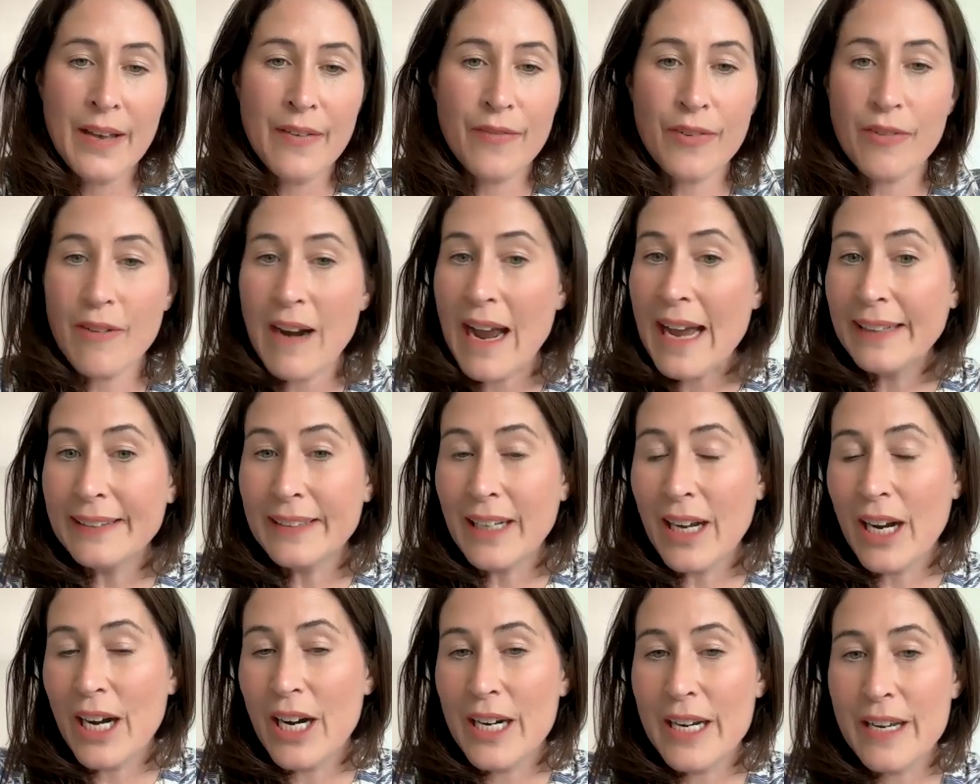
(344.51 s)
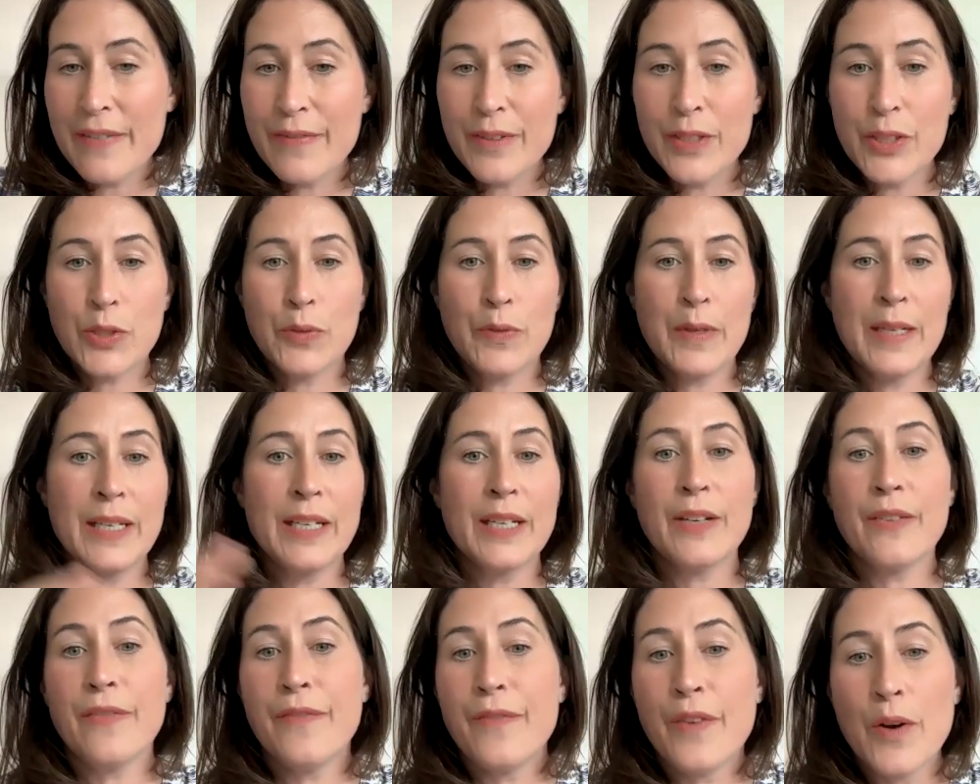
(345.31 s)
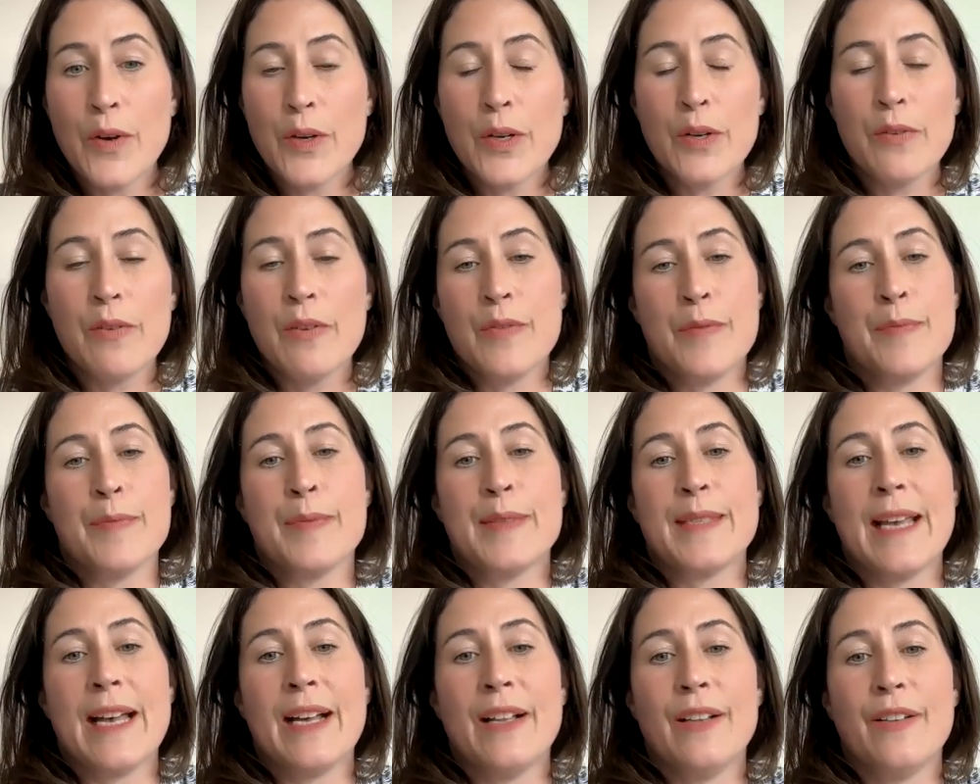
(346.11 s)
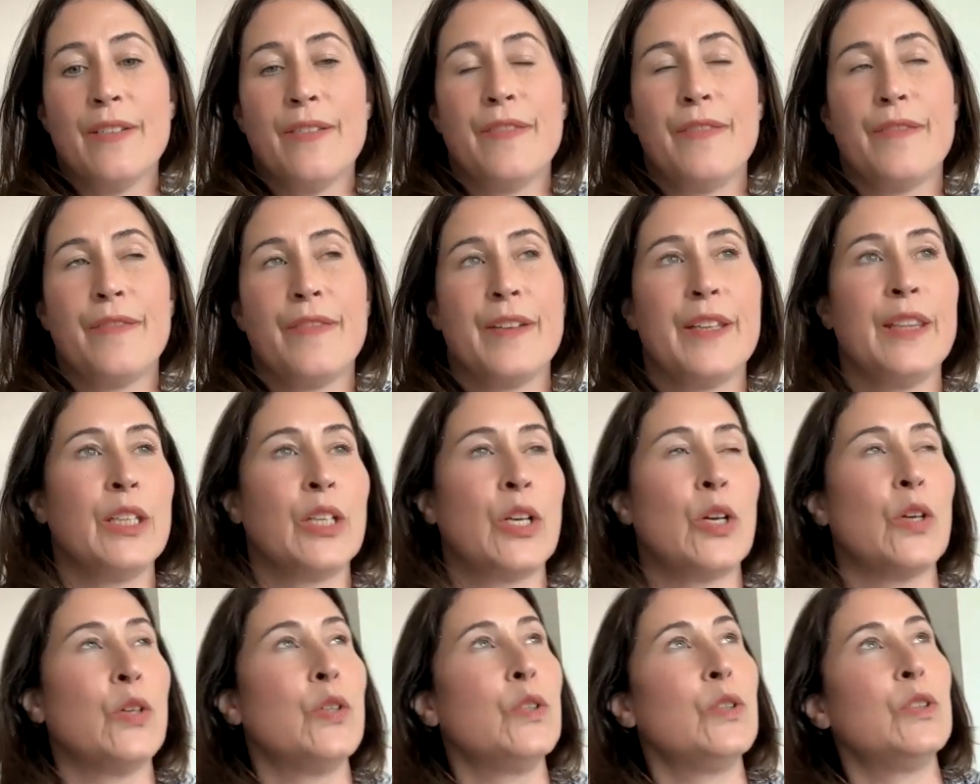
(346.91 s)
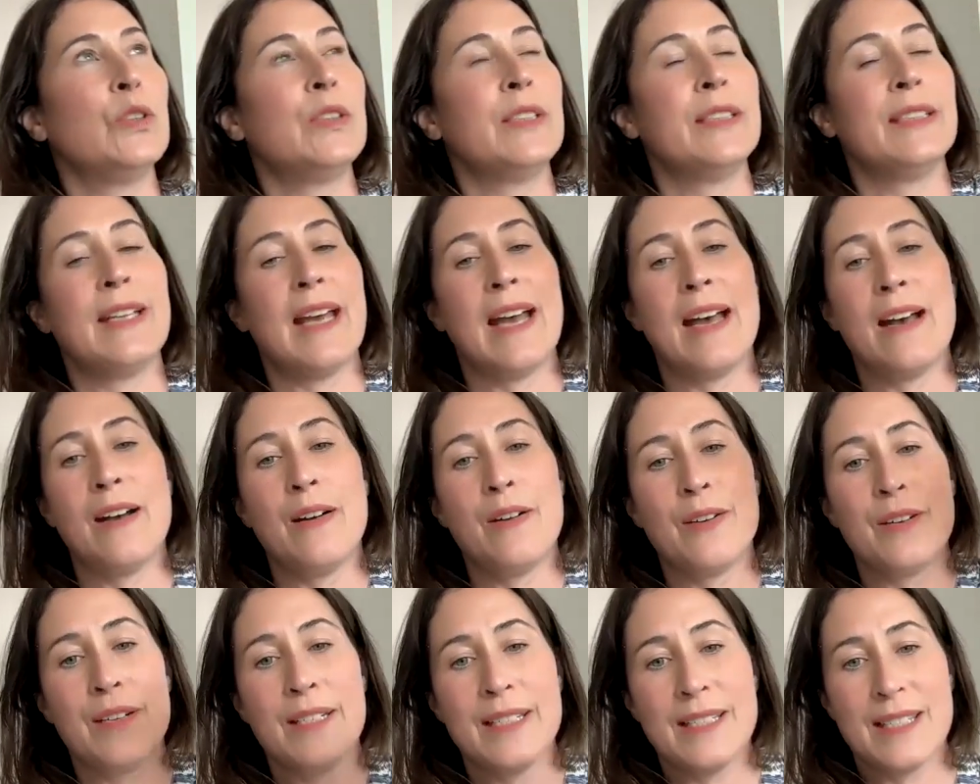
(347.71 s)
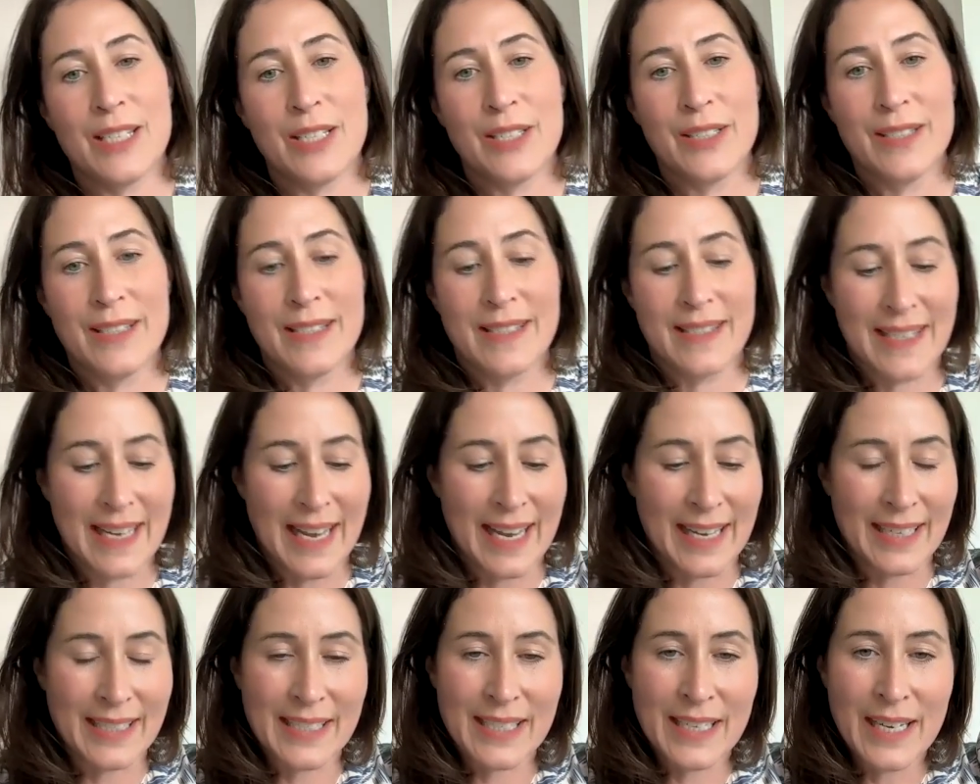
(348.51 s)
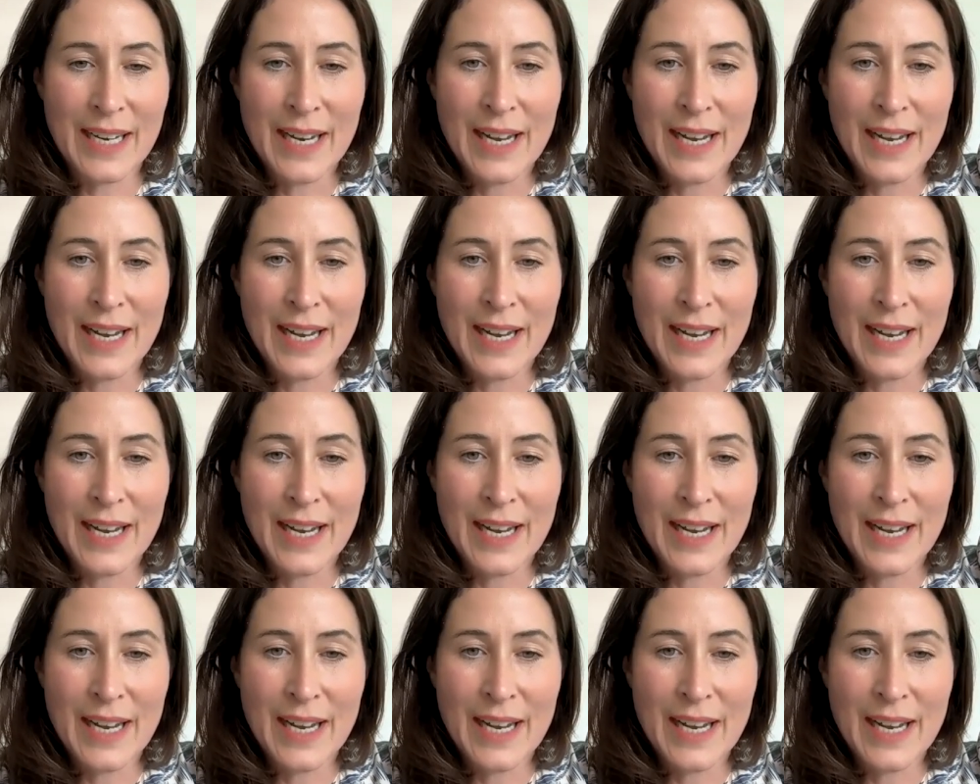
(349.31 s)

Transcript: Varadhan even tweeted a photo of himself in the golden hour at sunset,